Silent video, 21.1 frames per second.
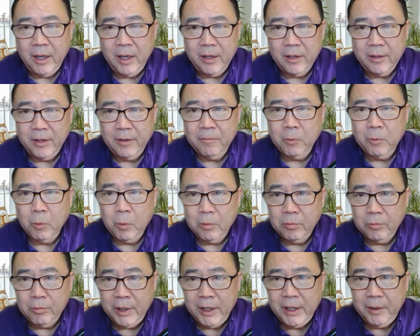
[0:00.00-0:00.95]
they've all
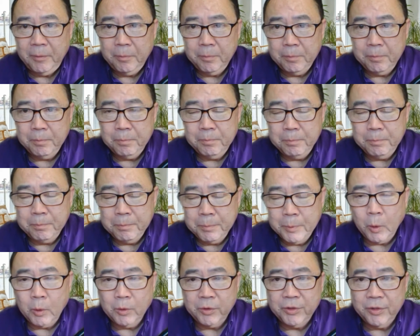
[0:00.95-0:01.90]
really
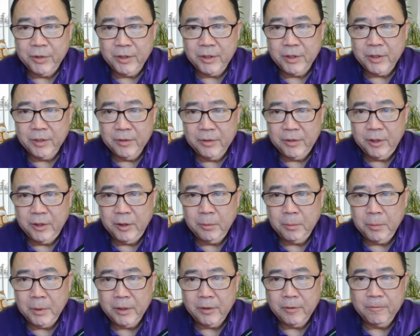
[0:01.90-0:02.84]
brought to the
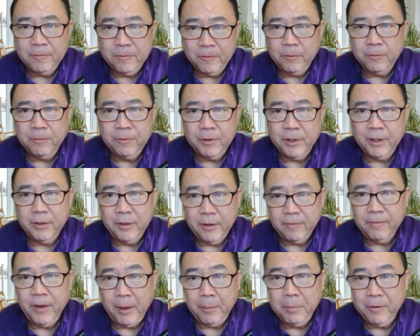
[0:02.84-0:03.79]
consumer the forefront of
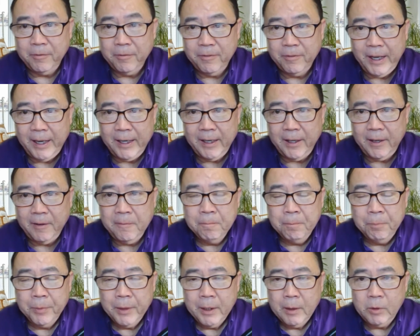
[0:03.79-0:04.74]
Napa Valley,
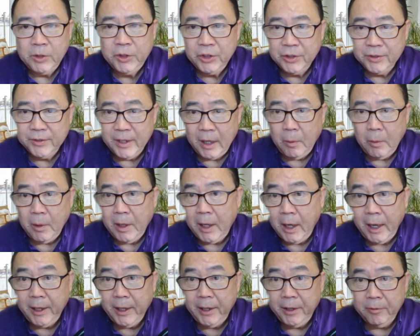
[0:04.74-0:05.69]
which is now a
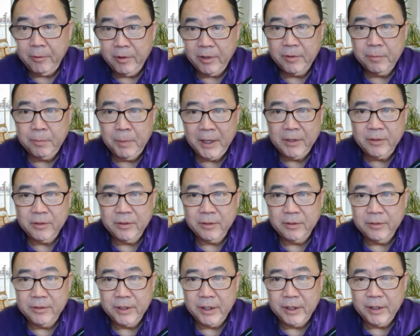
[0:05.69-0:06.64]
highly
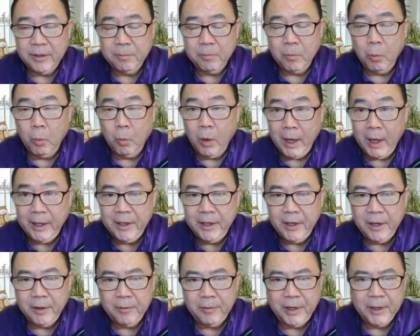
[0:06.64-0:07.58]
respected wine
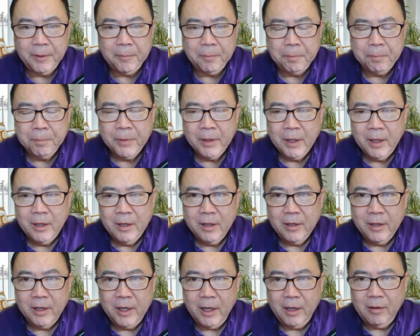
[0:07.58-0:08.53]
area.
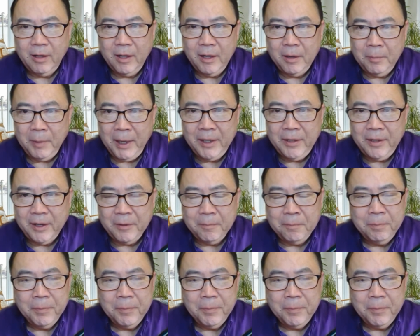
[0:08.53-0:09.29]
Now, Amanda,